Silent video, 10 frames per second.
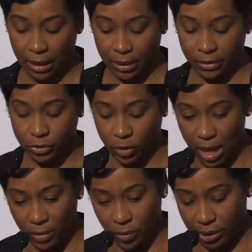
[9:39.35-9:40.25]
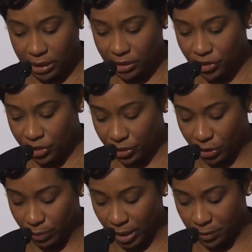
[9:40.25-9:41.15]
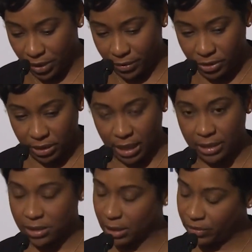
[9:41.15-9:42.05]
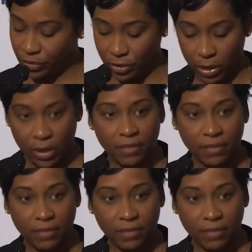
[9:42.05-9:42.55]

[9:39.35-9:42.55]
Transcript: The trauma would continue. My brothers, as some of you know,